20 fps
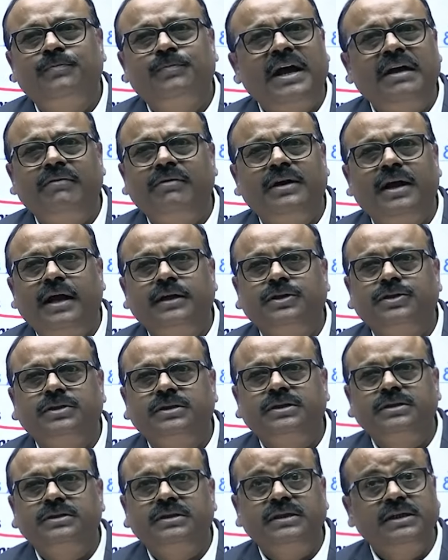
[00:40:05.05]
privatization
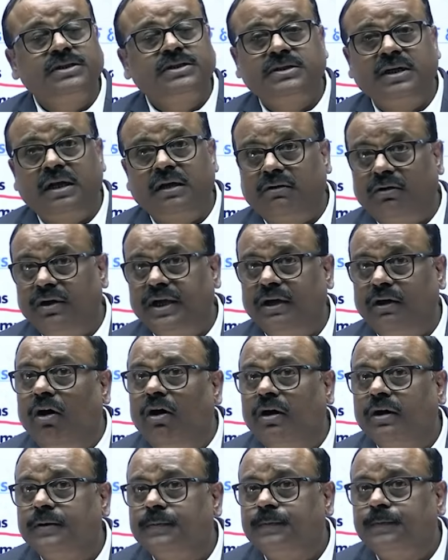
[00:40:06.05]
is still going
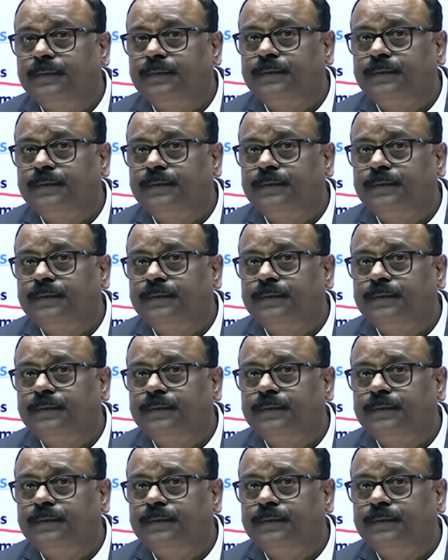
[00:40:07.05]
on.